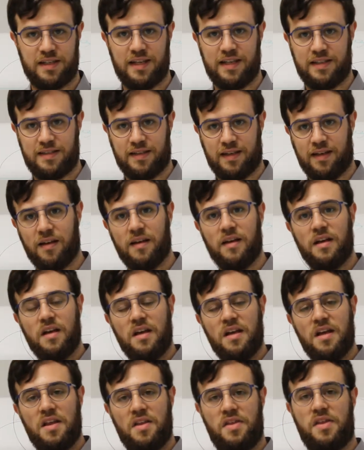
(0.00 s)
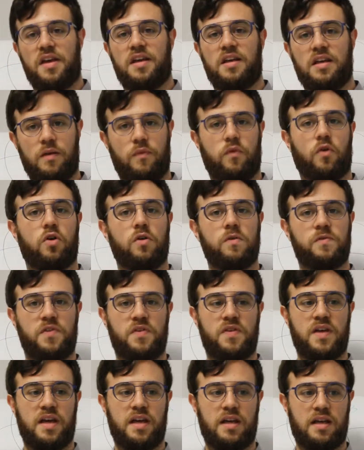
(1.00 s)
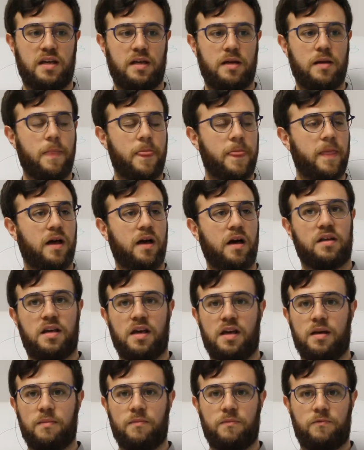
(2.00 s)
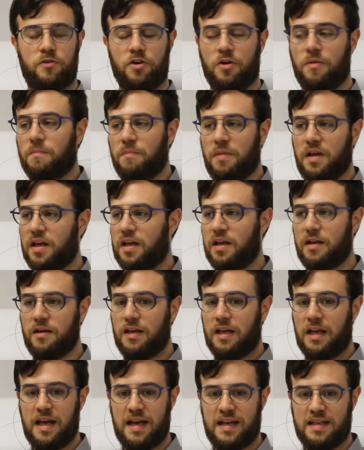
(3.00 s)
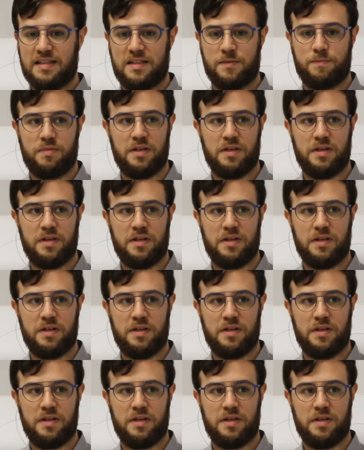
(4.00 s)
later, they evolved. They came from being as